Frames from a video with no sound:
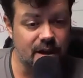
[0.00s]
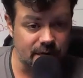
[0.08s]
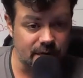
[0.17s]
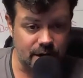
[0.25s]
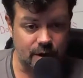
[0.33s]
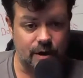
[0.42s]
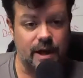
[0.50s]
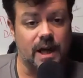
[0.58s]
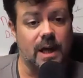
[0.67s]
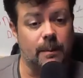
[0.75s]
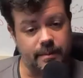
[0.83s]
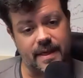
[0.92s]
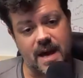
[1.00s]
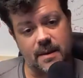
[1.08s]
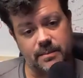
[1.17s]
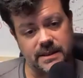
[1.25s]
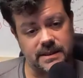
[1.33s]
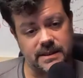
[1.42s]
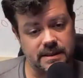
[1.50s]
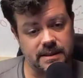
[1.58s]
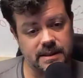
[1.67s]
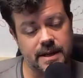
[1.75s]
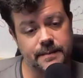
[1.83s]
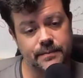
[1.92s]
are helped by that business.
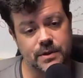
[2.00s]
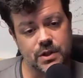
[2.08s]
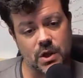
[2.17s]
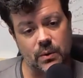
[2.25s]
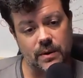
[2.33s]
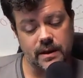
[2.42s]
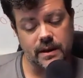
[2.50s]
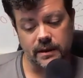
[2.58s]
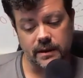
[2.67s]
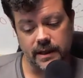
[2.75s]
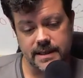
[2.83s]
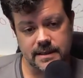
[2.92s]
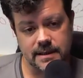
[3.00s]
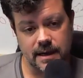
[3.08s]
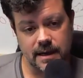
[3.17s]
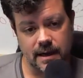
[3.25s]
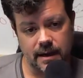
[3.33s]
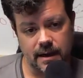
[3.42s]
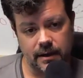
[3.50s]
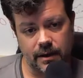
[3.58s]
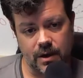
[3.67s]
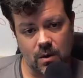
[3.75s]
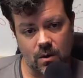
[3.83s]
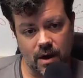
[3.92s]
So let's
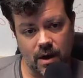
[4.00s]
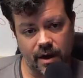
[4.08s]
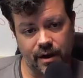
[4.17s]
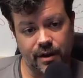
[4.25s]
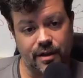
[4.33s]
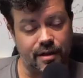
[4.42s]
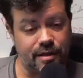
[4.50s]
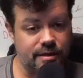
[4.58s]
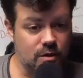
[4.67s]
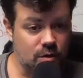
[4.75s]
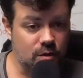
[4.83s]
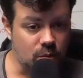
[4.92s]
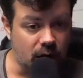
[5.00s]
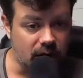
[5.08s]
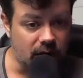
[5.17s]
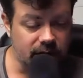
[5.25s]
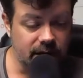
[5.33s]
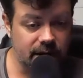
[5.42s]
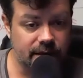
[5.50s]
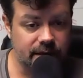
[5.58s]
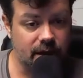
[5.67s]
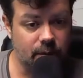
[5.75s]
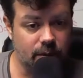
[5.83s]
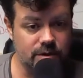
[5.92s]
go on to the third one that
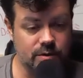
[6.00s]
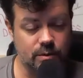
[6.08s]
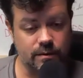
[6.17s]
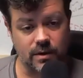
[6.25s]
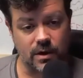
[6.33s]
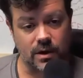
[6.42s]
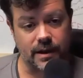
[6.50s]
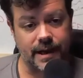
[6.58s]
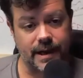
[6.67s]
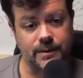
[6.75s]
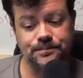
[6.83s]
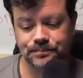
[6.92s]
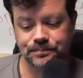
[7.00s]
I want to sort of call out.